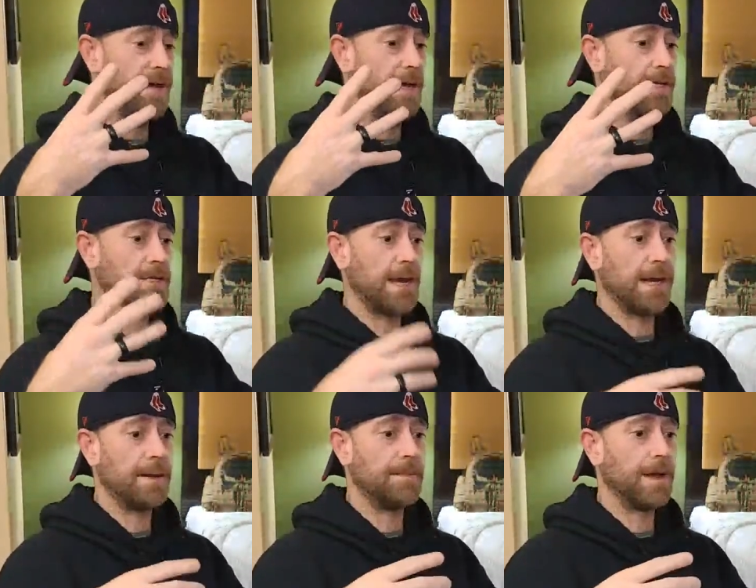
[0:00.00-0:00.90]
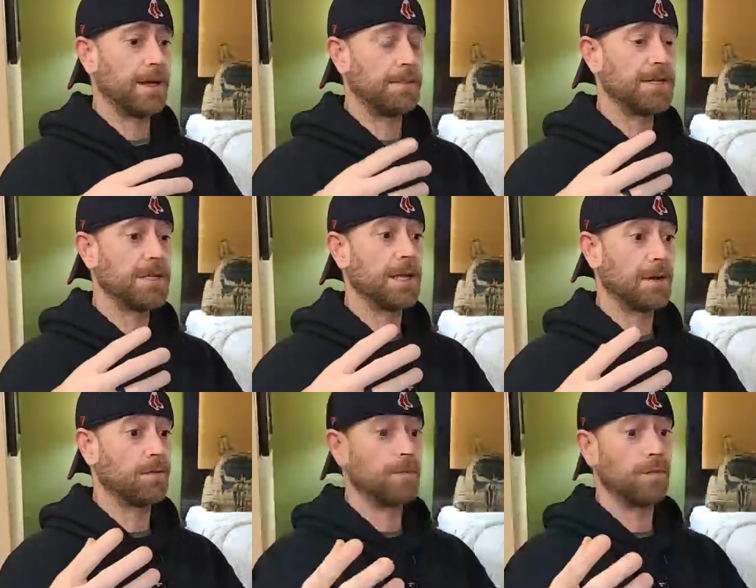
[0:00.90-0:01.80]
yeah, they're taunting me and
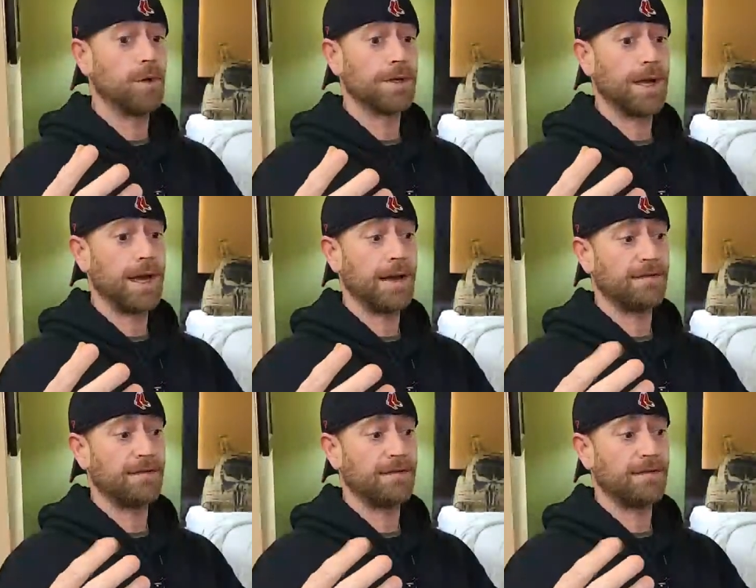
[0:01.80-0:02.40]
harassing me.